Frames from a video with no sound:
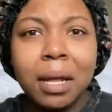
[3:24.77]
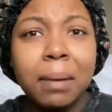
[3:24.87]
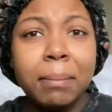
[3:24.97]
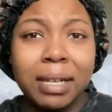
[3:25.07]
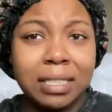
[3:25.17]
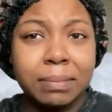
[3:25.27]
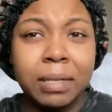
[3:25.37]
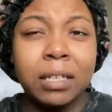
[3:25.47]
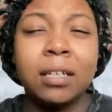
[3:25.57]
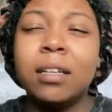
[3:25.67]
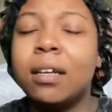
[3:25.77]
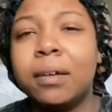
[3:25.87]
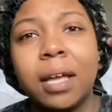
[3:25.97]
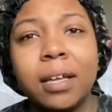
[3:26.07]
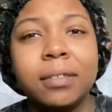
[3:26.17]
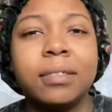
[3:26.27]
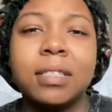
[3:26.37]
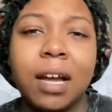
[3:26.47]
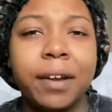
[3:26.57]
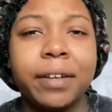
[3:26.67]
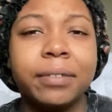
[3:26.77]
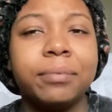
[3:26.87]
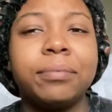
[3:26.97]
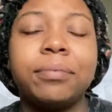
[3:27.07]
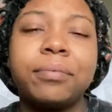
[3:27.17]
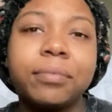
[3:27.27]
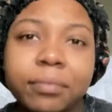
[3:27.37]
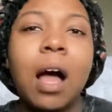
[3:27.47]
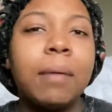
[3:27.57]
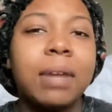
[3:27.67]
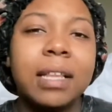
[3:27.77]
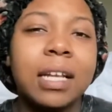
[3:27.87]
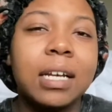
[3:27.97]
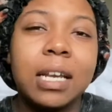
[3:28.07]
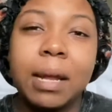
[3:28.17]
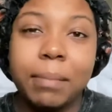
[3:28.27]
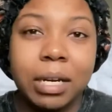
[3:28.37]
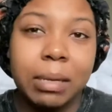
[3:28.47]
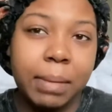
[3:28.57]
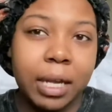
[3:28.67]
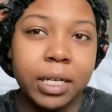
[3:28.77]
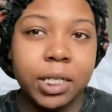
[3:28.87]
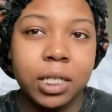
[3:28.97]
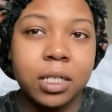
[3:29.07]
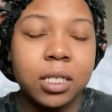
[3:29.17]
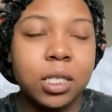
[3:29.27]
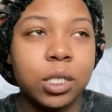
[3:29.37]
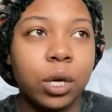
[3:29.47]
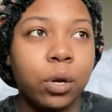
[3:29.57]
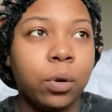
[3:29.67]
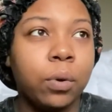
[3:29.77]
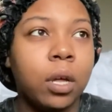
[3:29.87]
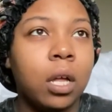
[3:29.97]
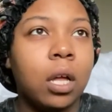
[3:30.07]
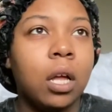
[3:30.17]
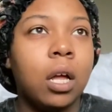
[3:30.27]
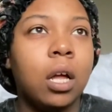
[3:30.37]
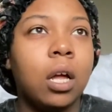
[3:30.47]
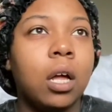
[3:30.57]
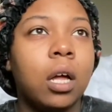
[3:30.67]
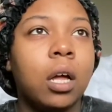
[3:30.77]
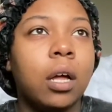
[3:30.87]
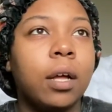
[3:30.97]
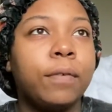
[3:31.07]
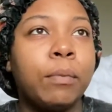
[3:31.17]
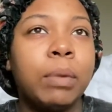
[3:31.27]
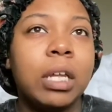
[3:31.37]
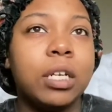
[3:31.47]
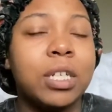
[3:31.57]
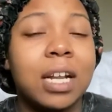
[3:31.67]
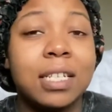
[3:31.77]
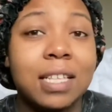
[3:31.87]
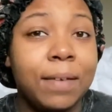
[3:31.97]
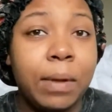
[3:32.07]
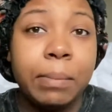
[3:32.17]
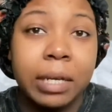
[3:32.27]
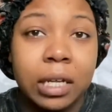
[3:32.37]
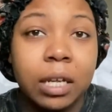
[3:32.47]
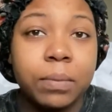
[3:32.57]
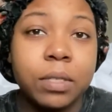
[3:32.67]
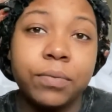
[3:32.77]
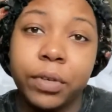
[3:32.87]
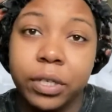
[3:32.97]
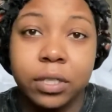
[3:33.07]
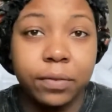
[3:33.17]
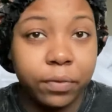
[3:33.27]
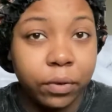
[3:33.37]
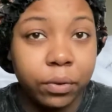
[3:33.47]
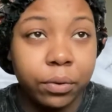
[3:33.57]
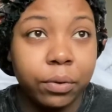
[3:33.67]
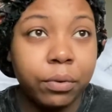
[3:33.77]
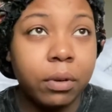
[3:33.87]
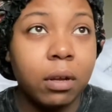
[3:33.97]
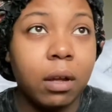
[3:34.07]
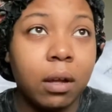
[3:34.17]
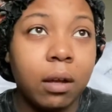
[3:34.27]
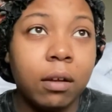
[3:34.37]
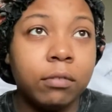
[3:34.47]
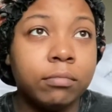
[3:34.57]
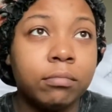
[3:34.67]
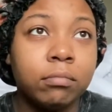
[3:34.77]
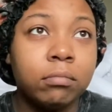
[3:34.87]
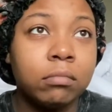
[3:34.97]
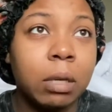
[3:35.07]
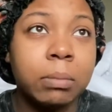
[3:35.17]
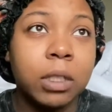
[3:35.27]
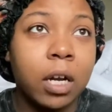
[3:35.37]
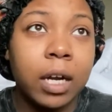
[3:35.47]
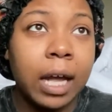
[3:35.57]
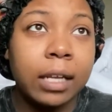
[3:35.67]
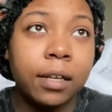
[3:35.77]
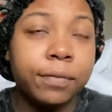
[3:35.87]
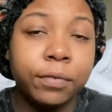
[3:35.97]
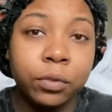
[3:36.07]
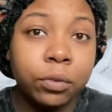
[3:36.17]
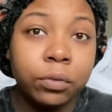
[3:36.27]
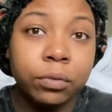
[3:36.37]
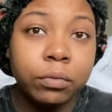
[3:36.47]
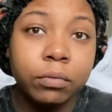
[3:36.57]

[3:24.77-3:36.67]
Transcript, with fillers: Bless me. Okay, sorry. I'm not that good at money managing, so for me to try to save up money, it was very difficult. I'm sorry, I love food.